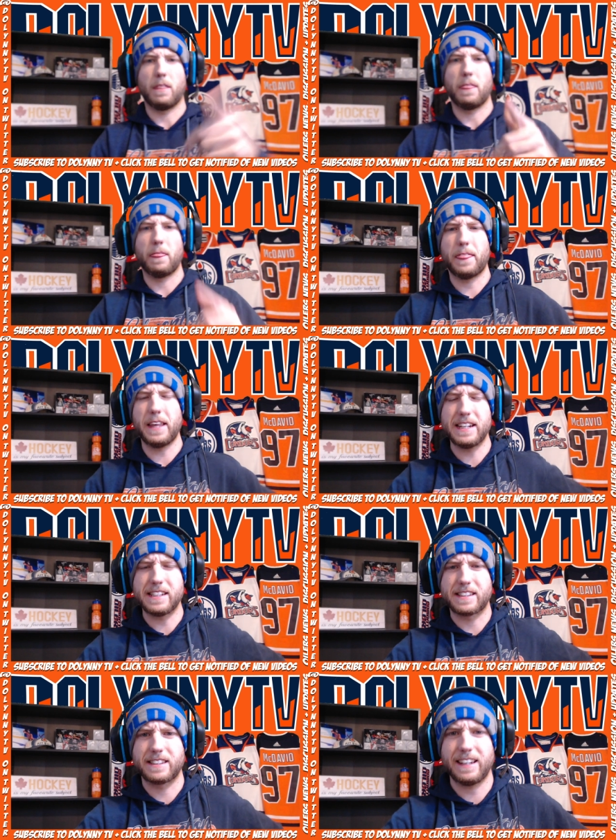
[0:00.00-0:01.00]

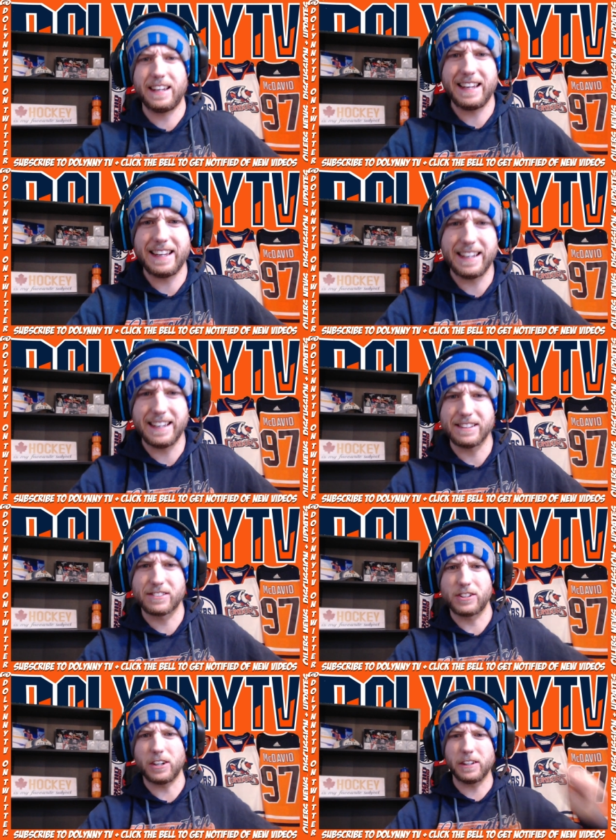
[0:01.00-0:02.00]
This is
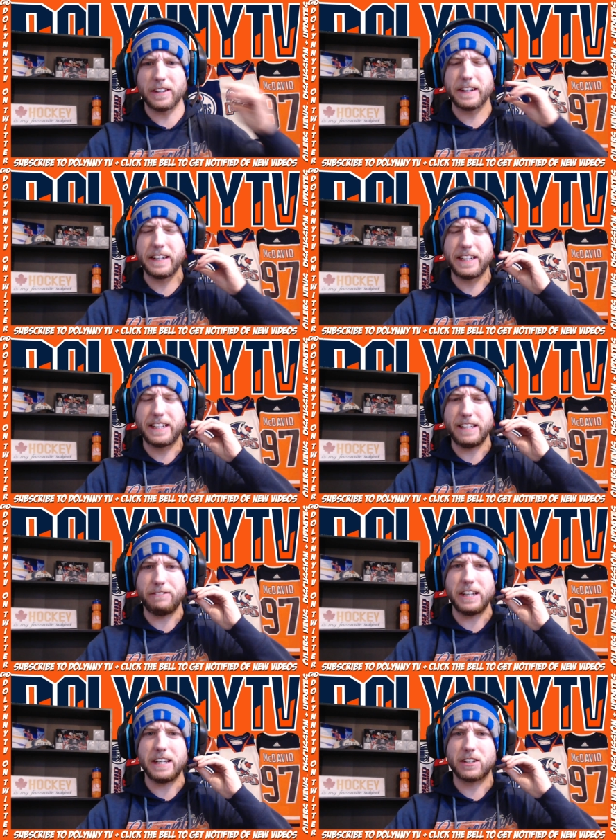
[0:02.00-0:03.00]
Dolynny
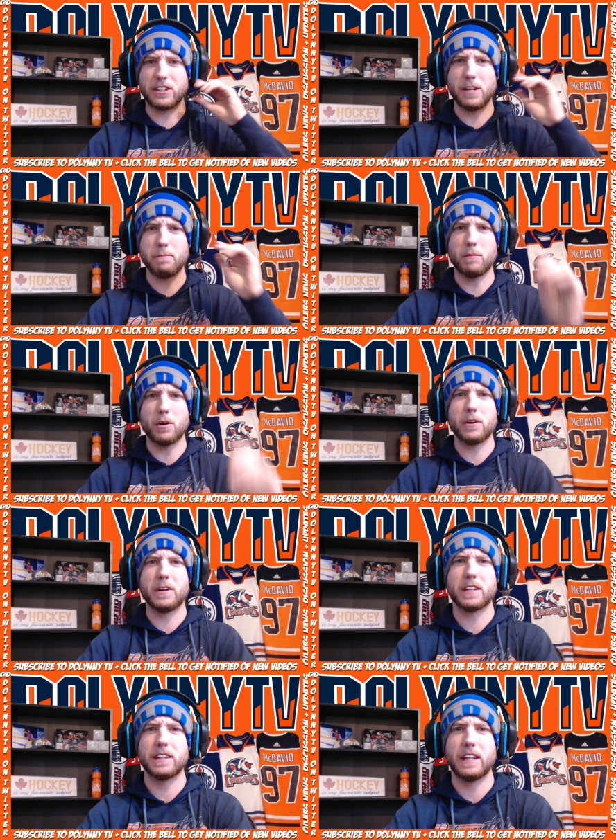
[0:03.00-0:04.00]
TV. Good
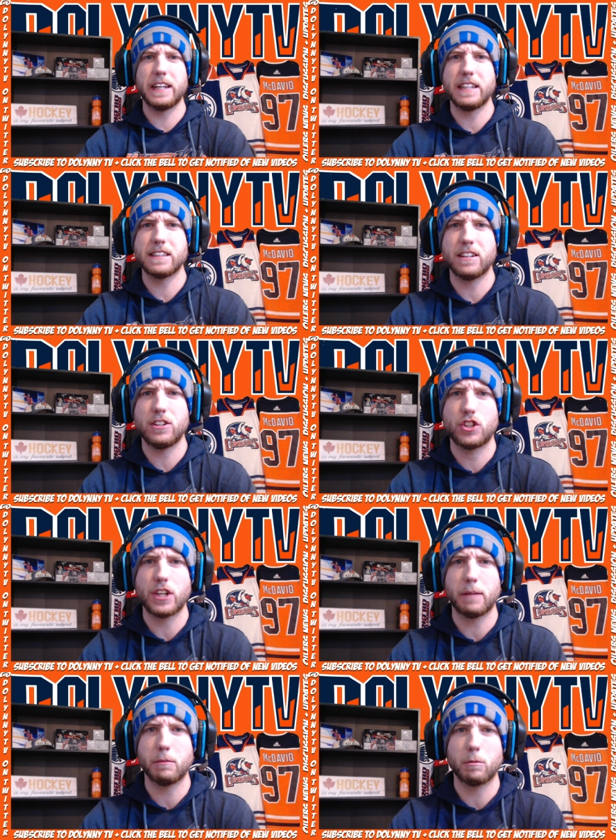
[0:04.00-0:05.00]
morning, ladies and
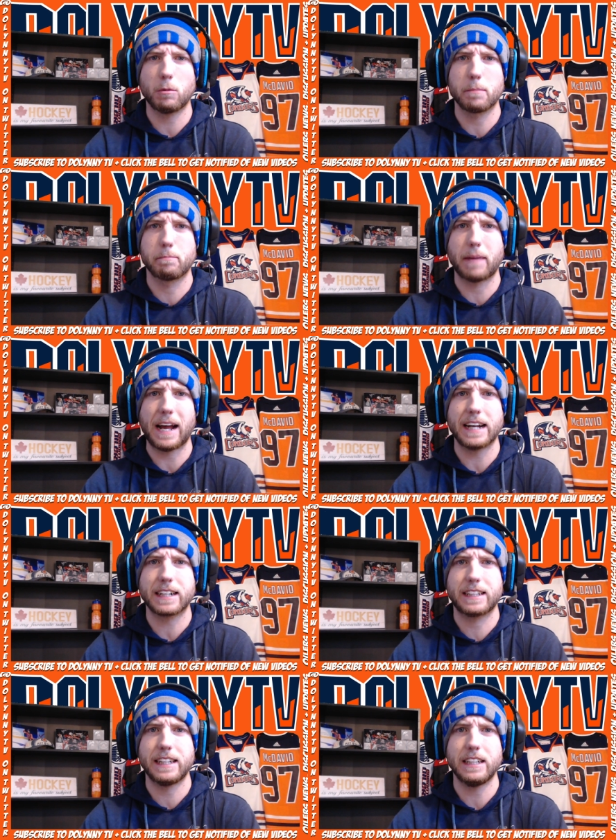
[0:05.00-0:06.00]
gentlemen. We're
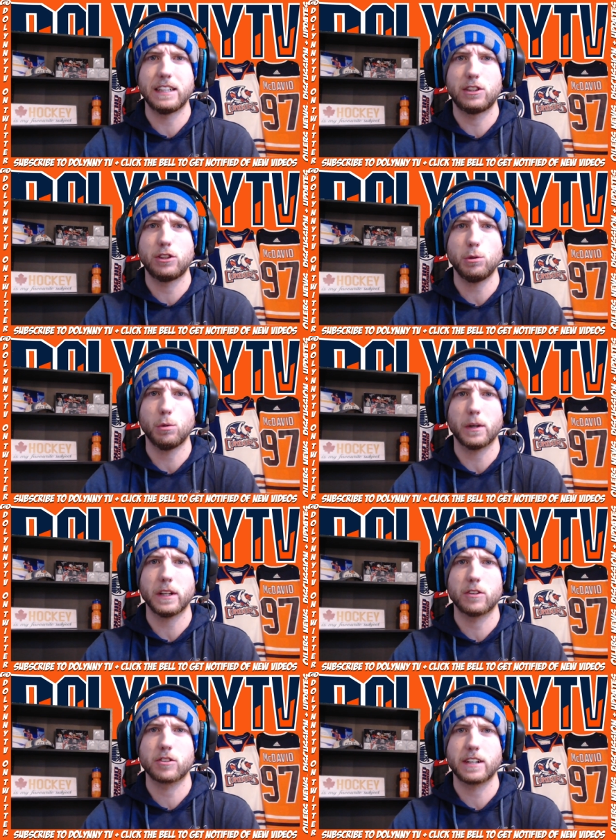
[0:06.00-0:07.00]
back getting two
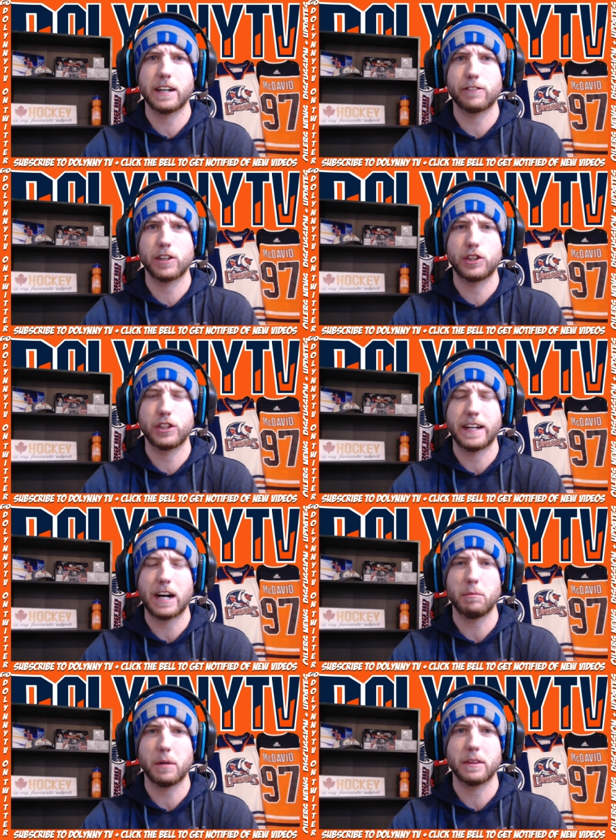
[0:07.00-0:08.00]
Oilers coverage. And
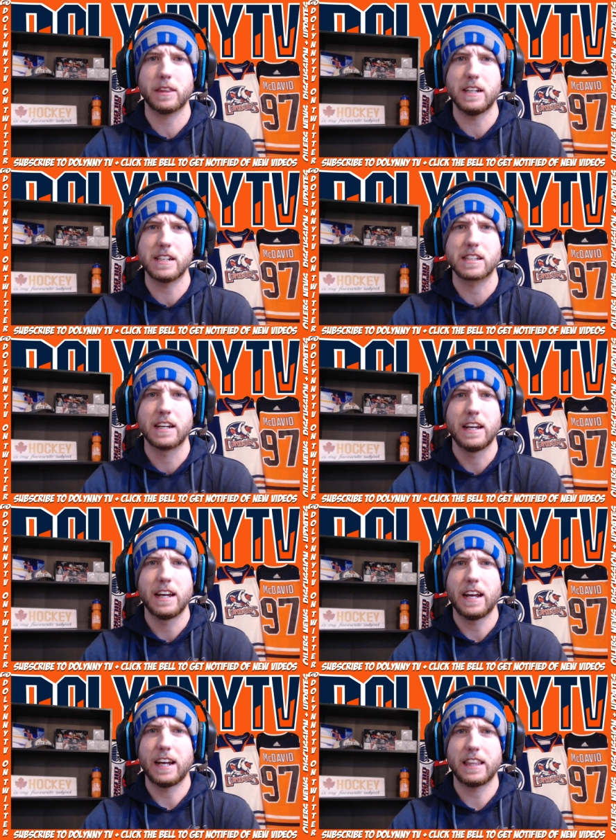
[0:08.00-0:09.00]
how about this?
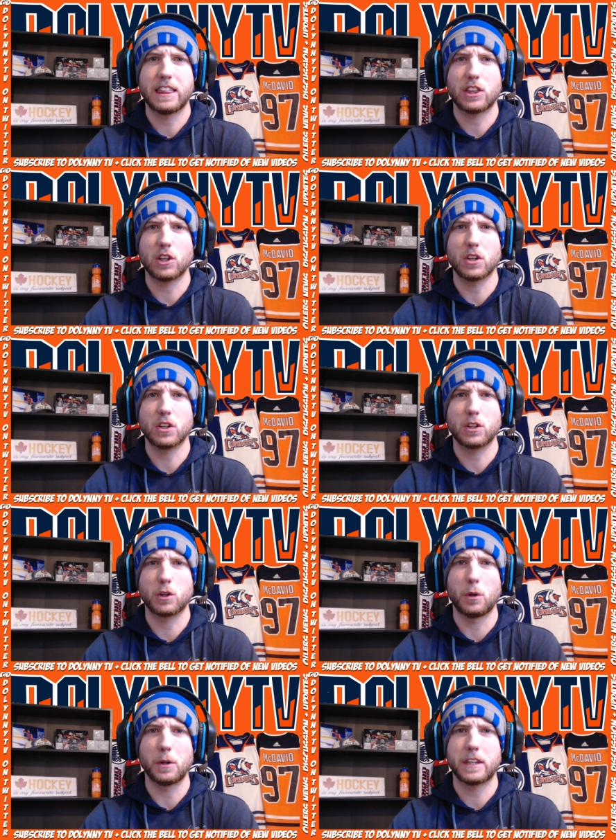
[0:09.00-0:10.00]
A third
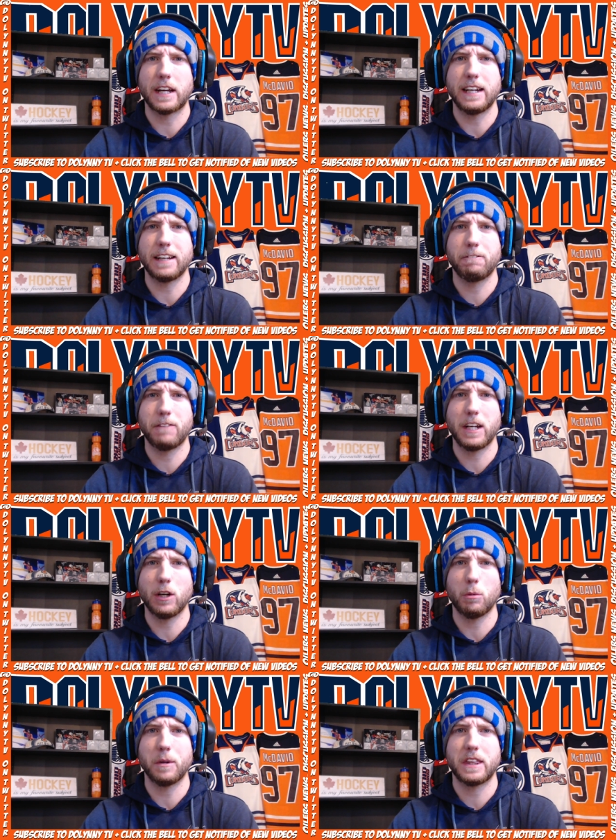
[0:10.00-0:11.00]
goaltending
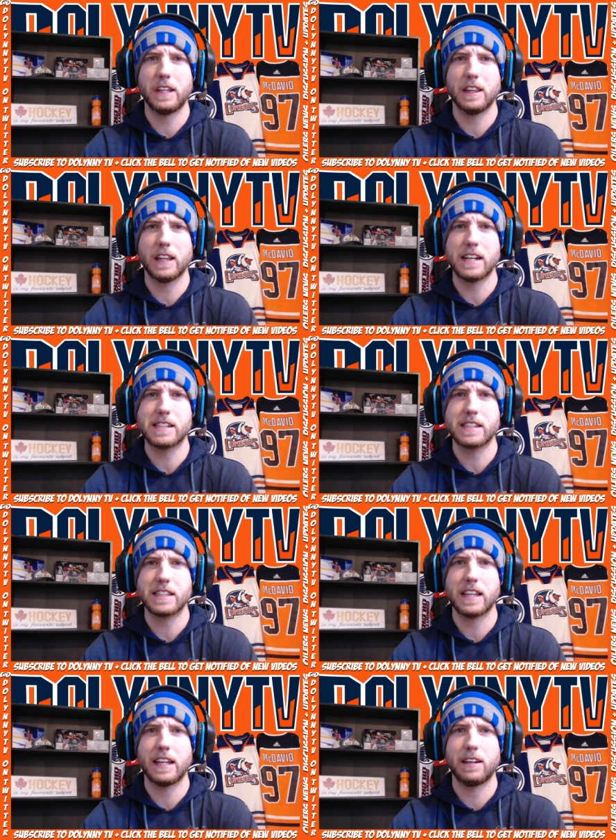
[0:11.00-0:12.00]
video within less
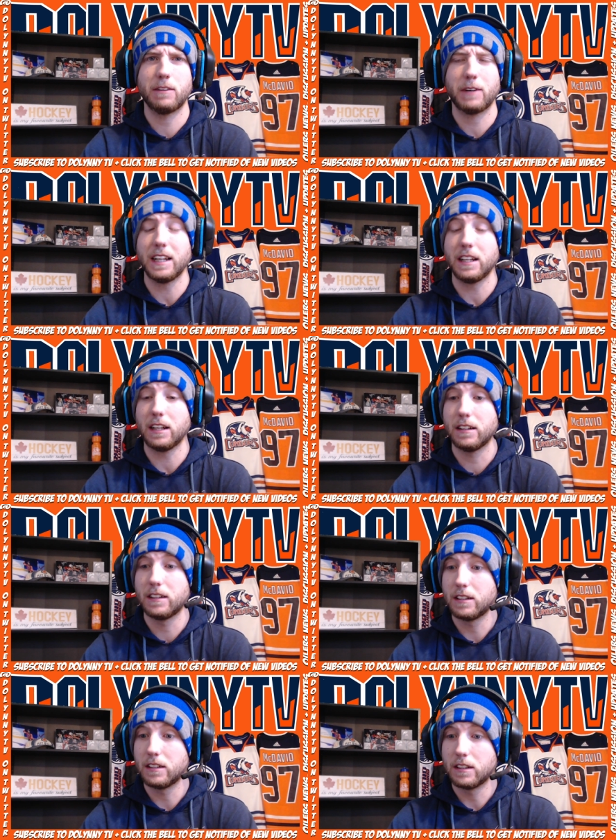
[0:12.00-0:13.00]
than, well,
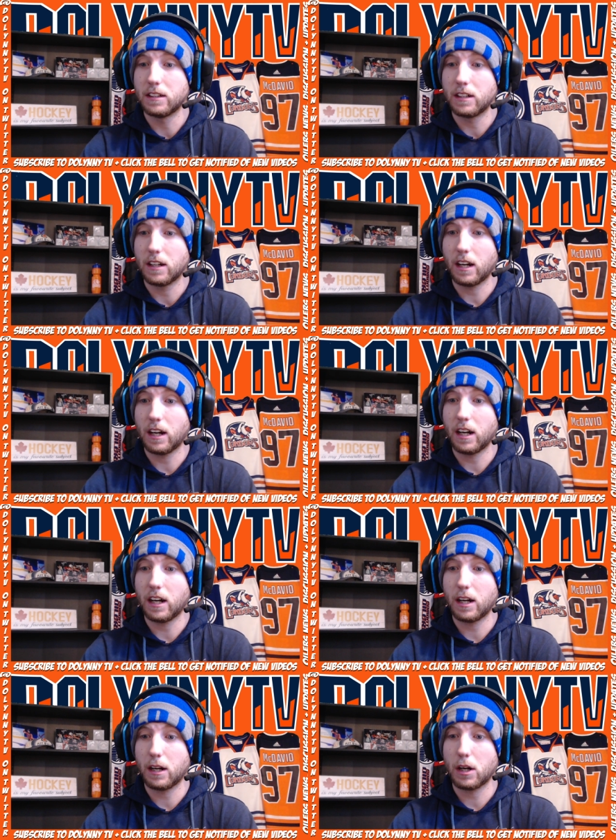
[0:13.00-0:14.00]

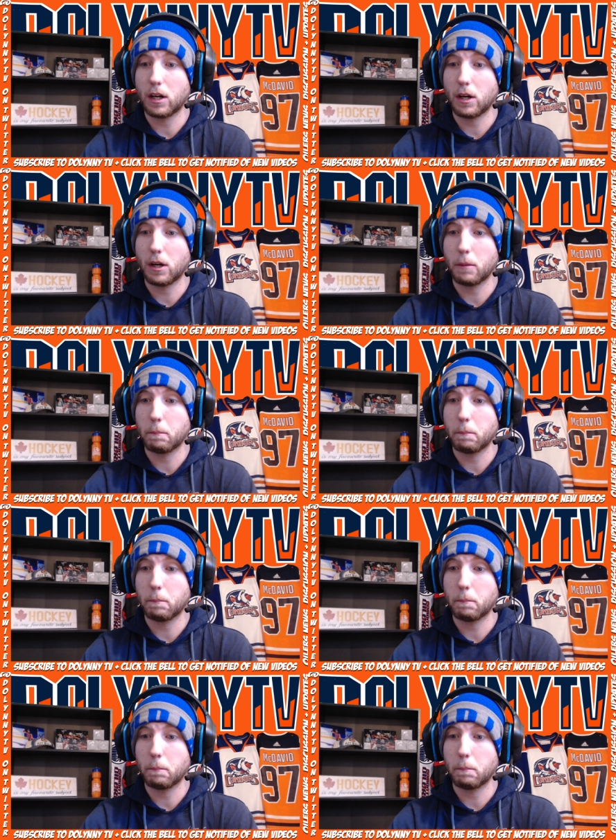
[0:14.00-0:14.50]
uh,